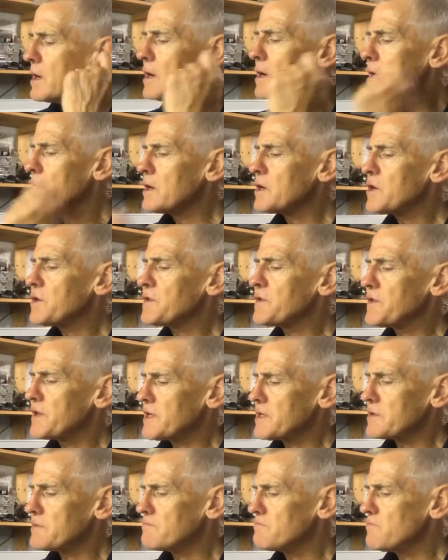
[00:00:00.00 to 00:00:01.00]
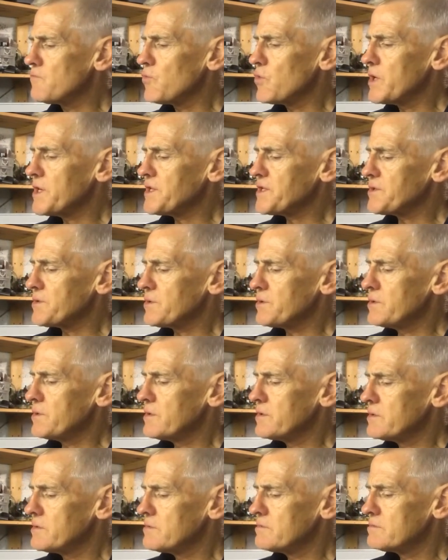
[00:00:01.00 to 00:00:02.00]
a good thing really to
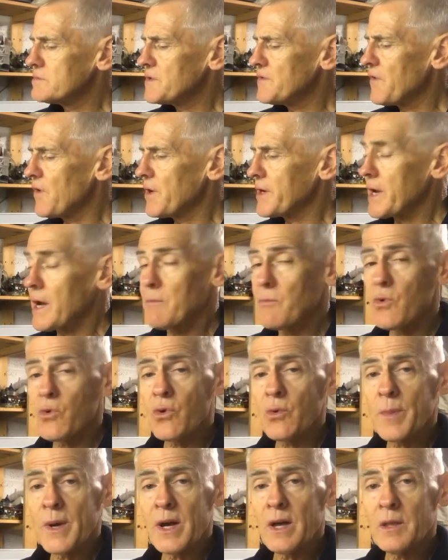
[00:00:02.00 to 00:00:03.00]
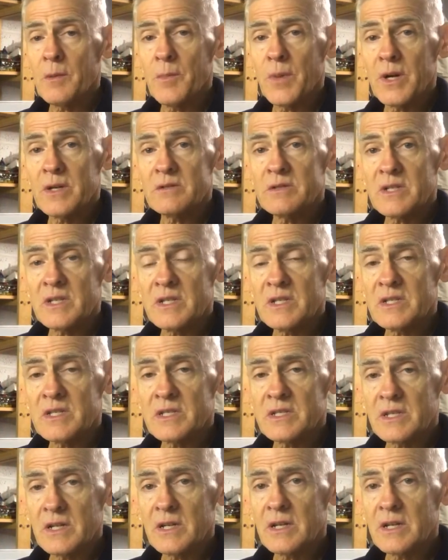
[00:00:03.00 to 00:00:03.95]
find out more about the boat is